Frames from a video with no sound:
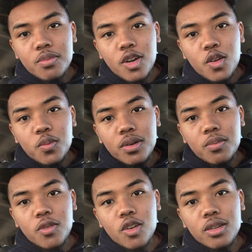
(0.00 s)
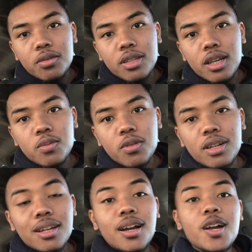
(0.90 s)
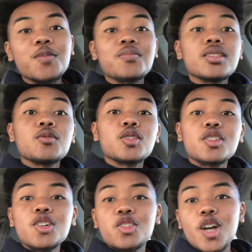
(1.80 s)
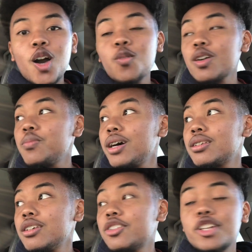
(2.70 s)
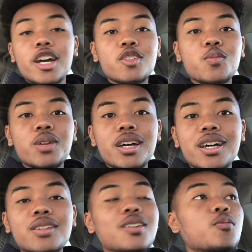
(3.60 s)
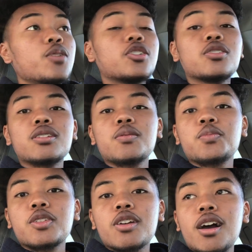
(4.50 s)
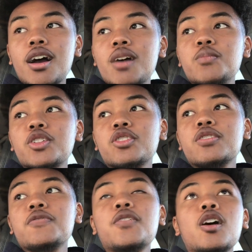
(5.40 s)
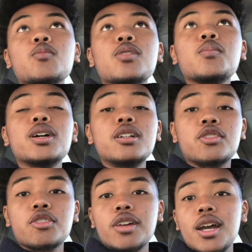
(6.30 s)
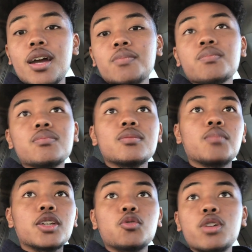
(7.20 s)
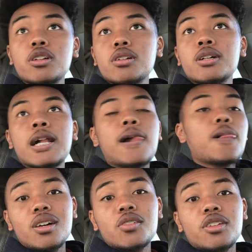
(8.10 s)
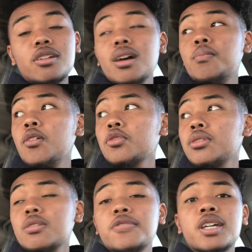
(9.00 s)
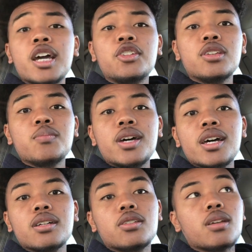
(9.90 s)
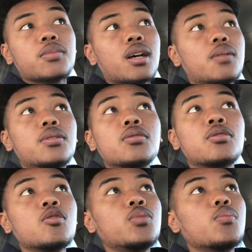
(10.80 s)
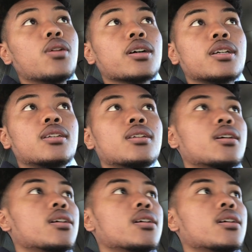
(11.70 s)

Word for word: Bro, come on, don't text me right now. Alright. What's good, y'all? Welcome back to the channel, man. Make sure to subscribe. Make sure to follow me on my Instagram, my Twitter. You know, turn on post notifications, man, because sometimes YouTube be bugging.